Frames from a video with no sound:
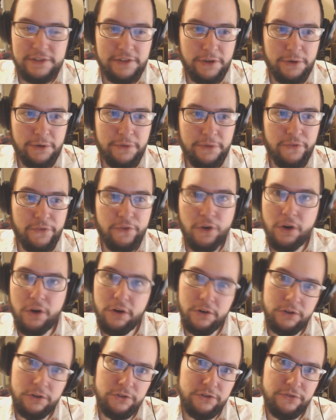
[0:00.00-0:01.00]
So if you've
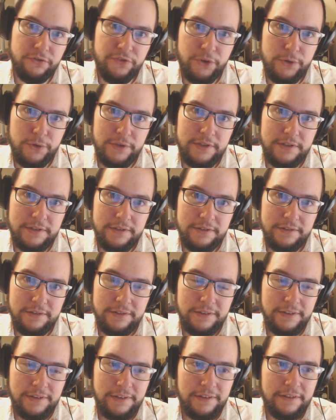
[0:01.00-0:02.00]
got 100 viewers,
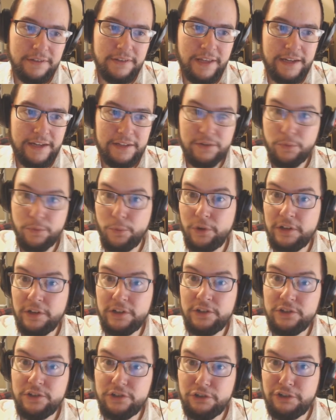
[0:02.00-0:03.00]
then it's a 1 in
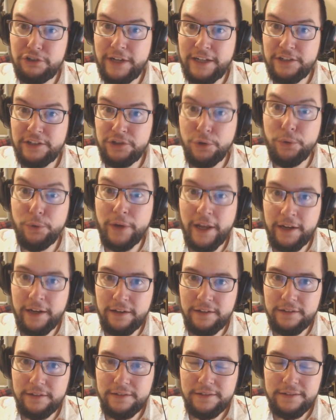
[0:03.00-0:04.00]
100 chance you'll get
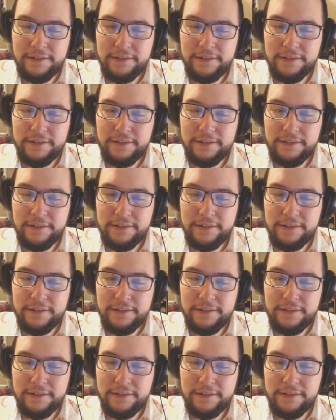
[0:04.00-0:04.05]
it.